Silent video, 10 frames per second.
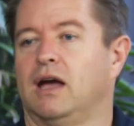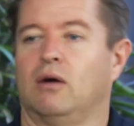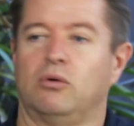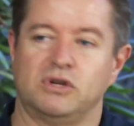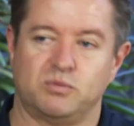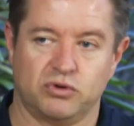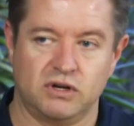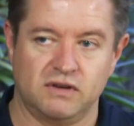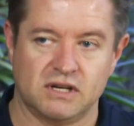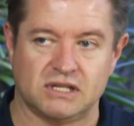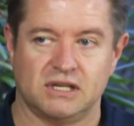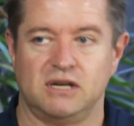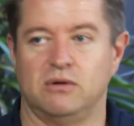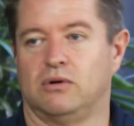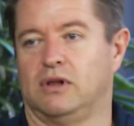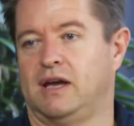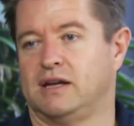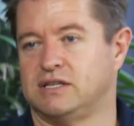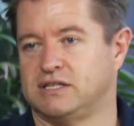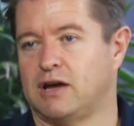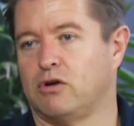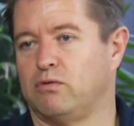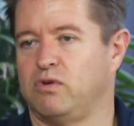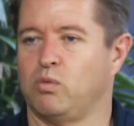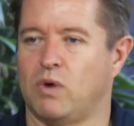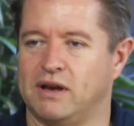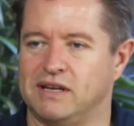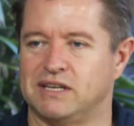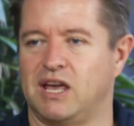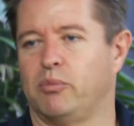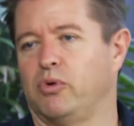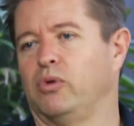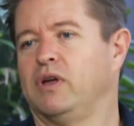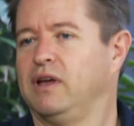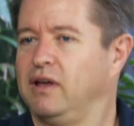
Whereas previously you were allowed to start off with one example